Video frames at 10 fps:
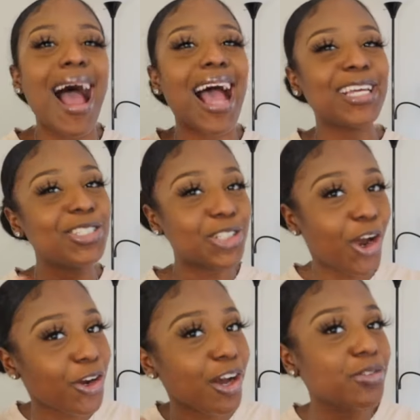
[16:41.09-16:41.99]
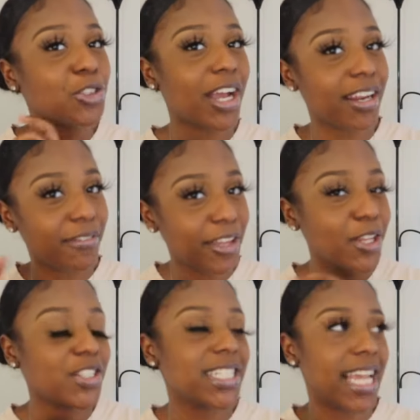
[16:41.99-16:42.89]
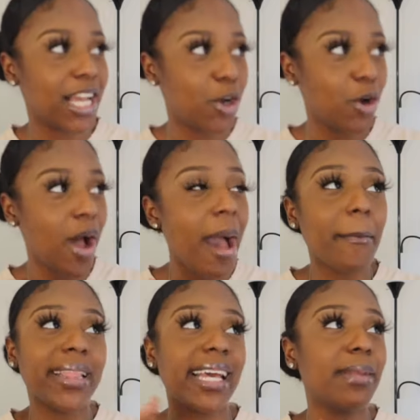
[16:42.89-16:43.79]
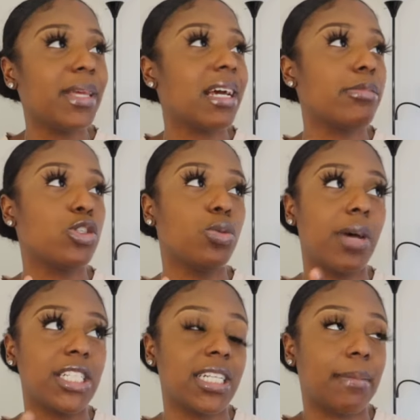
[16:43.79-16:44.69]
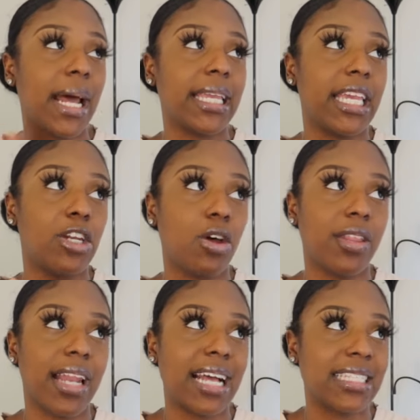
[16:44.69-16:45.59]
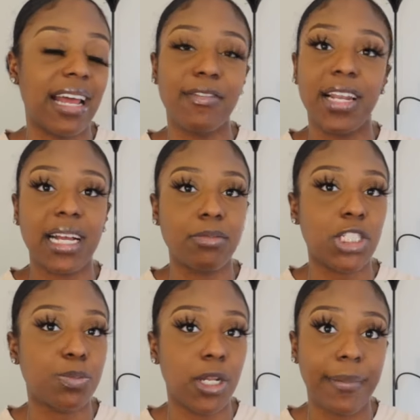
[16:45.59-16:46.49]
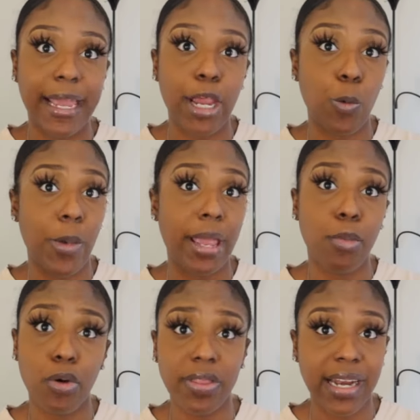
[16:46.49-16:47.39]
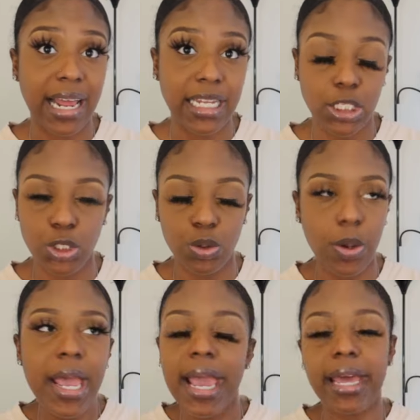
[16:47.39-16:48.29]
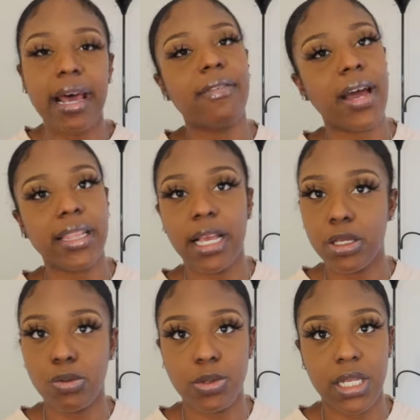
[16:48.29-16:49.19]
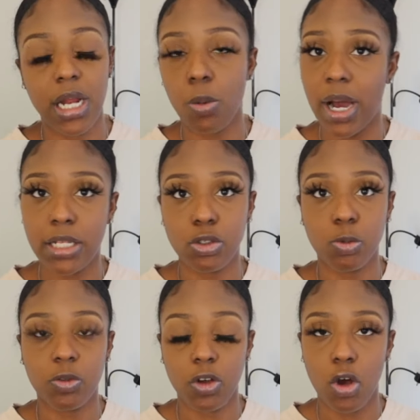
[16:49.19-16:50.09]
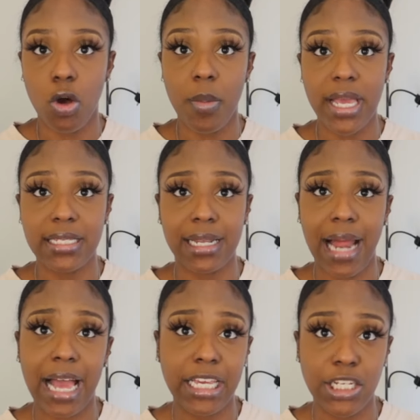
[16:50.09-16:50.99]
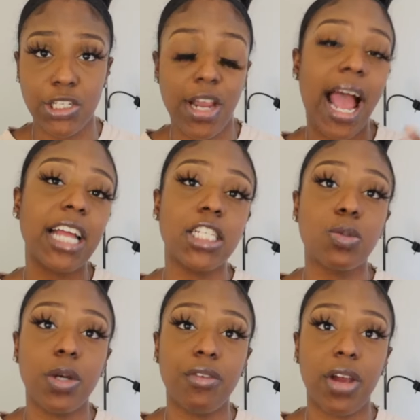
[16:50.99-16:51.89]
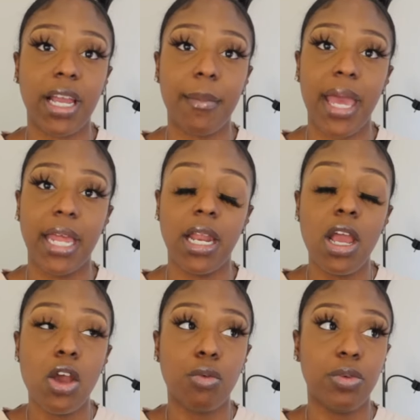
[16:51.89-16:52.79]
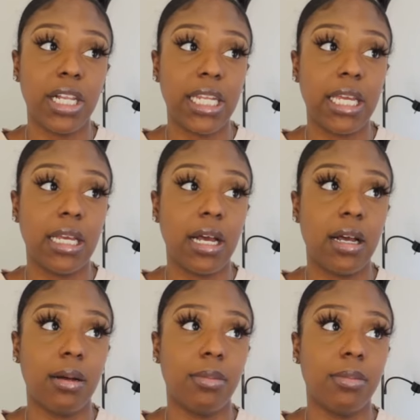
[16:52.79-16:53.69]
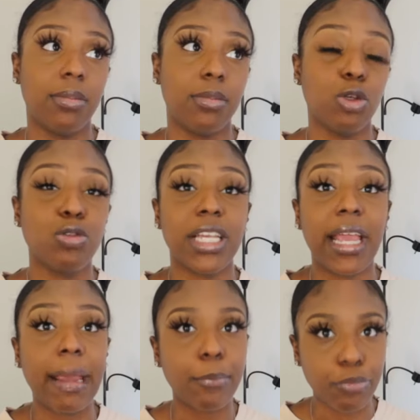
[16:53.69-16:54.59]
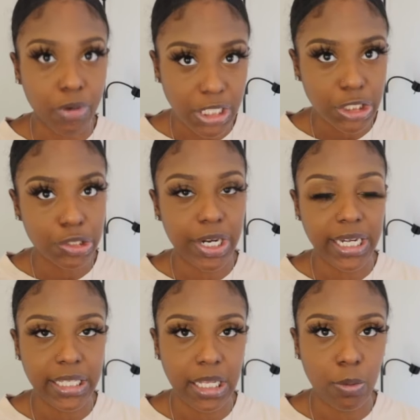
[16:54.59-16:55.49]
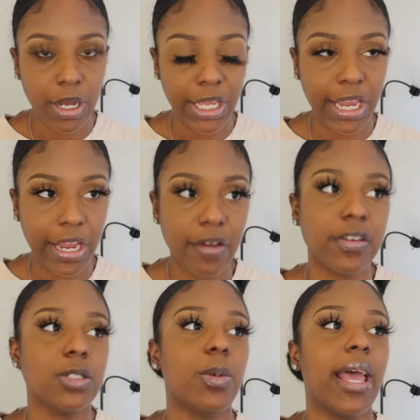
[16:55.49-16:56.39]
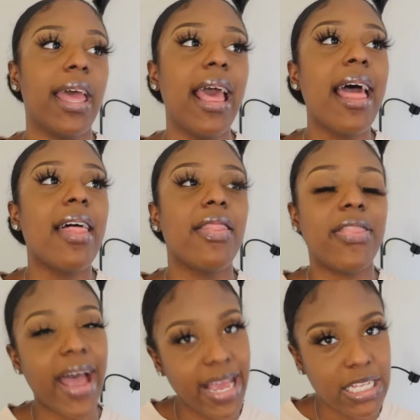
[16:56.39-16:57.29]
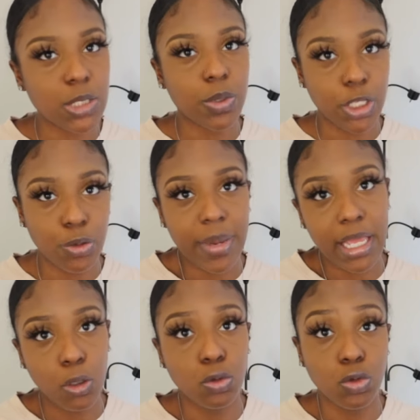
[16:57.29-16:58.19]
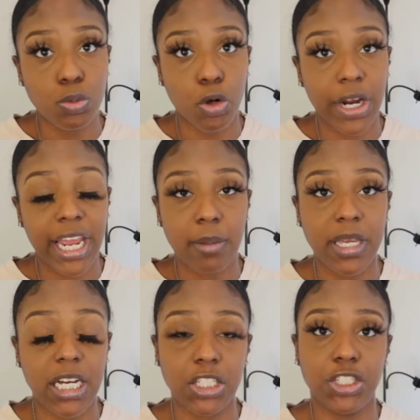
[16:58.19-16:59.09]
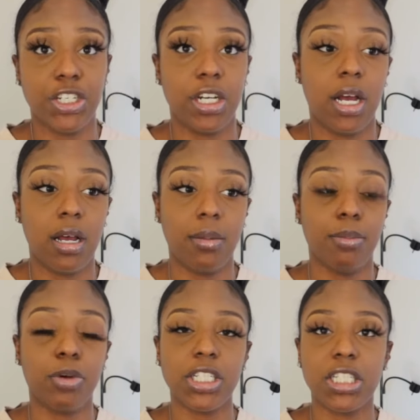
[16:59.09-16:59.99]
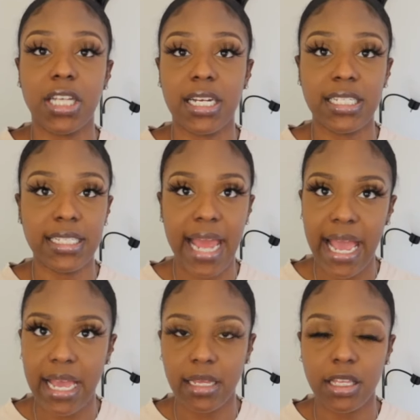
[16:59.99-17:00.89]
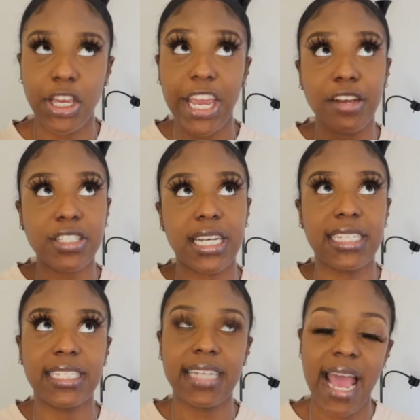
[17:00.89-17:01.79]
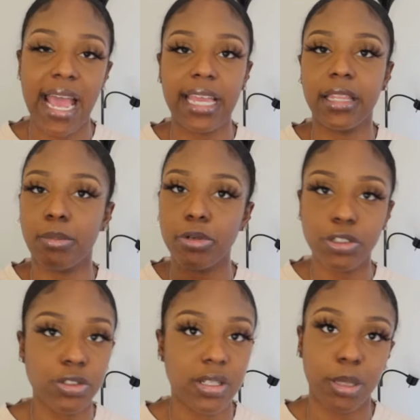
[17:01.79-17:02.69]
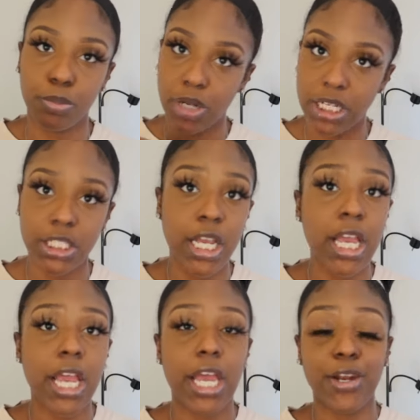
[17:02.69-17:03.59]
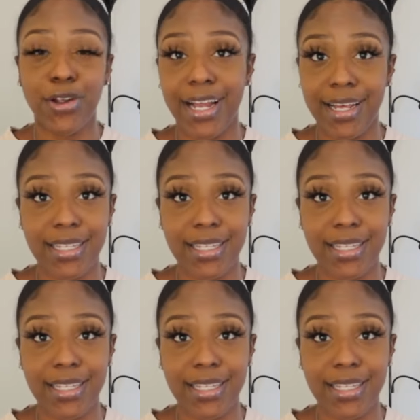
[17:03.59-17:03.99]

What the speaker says: I start off trying to finger detangle, but then it becomes too much and I'm not getting all the knots and I feel like I'm just pulling my hair way more than I need to. And I find that using a wide tooth comb is a lot easier. I just wouldn't recommend really using a brush or anything while your hair is wet. That is when you may lose more hair because your brush is gonna snag, your hair is gonna snag and the bristles of the brush and all that